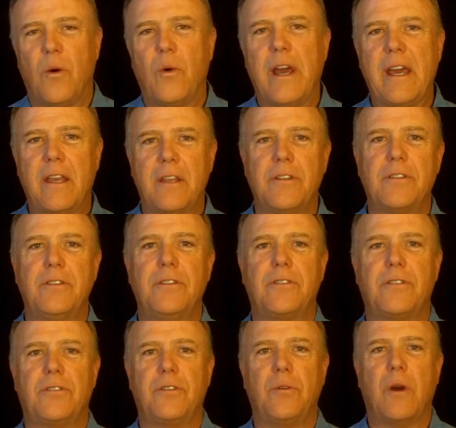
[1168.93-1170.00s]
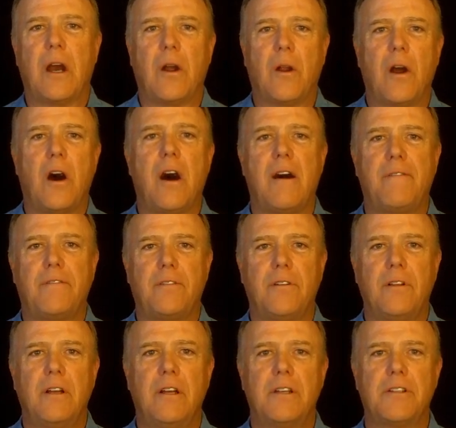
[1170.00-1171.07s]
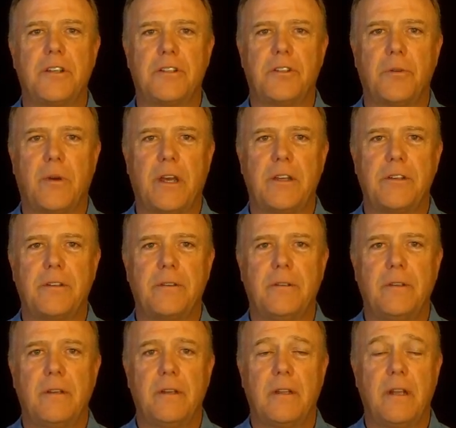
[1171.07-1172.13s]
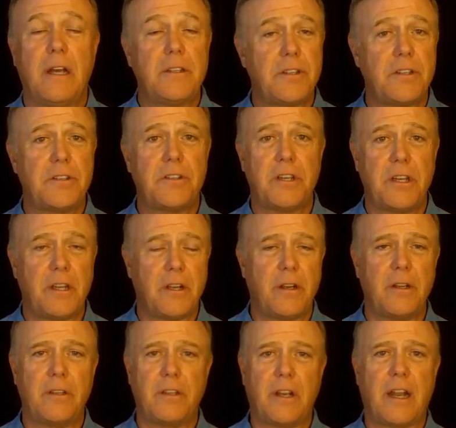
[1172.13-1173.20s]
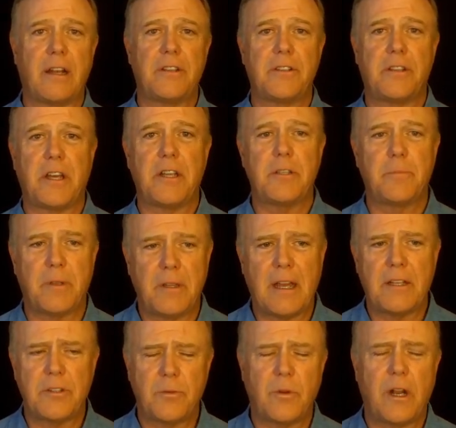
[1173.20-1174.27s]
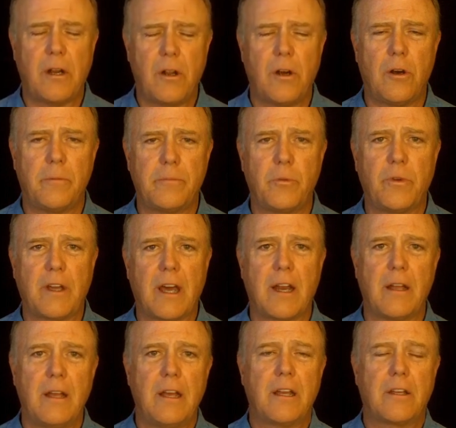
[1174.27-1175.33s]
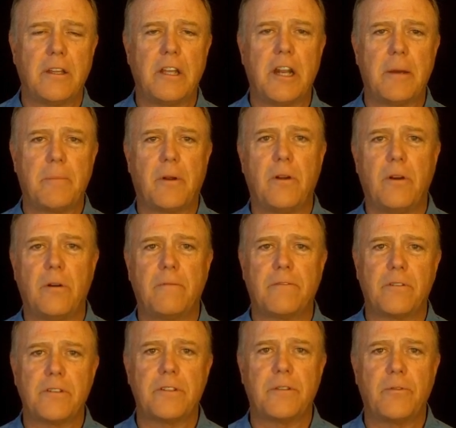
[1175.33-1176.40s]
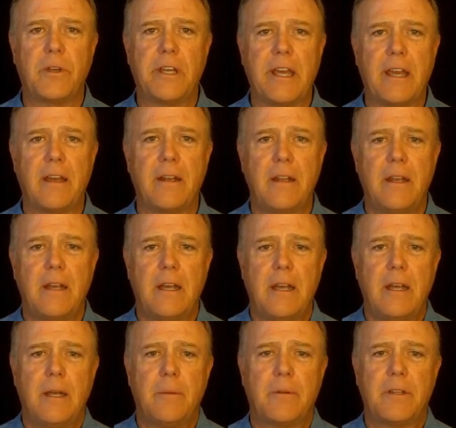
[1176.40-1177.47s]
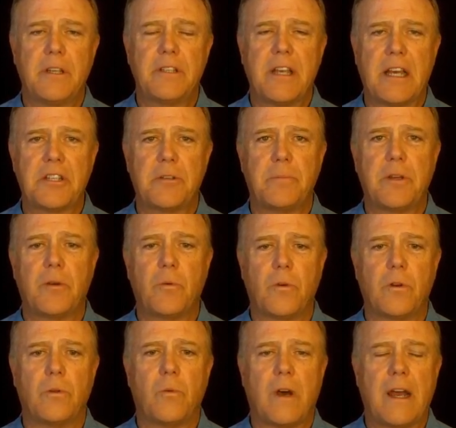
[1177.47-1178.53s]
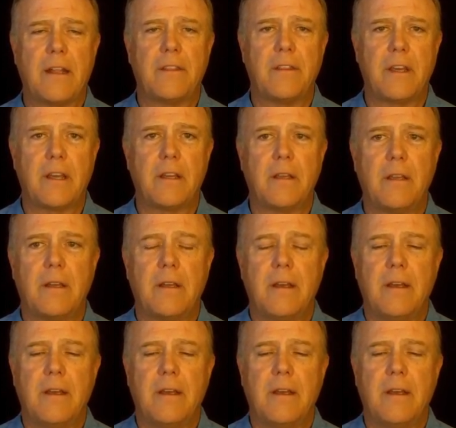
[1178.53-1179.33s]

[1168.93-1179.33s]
Awaken to our awful situation. Not just here in the United States, but that's our home, and we got to clean up our home first if we can. But this has to be a worldwide thing.